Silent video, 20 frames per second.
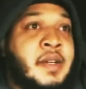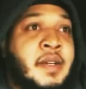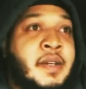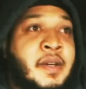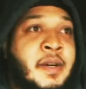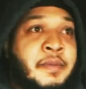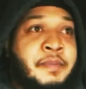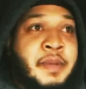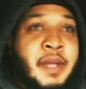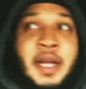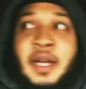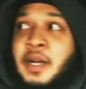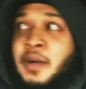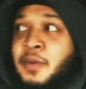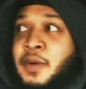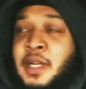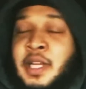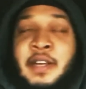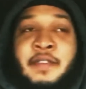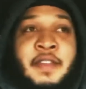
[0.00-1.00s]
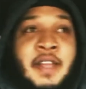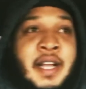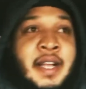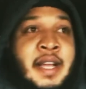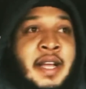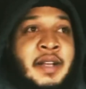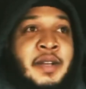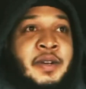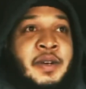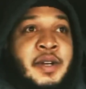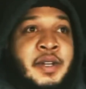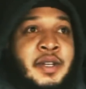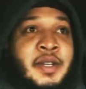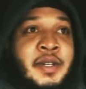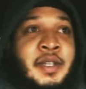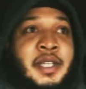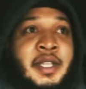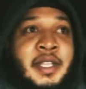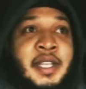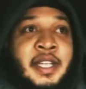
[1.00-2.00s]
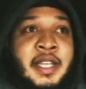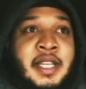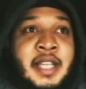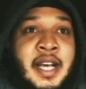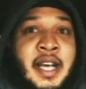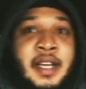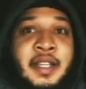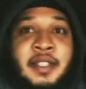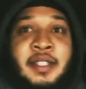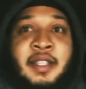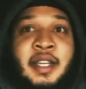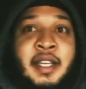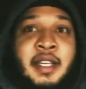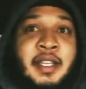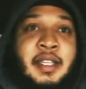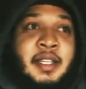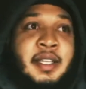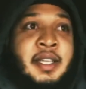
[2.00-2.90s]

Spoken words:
Hope y'all, whatever y'all got going on today, y'all stay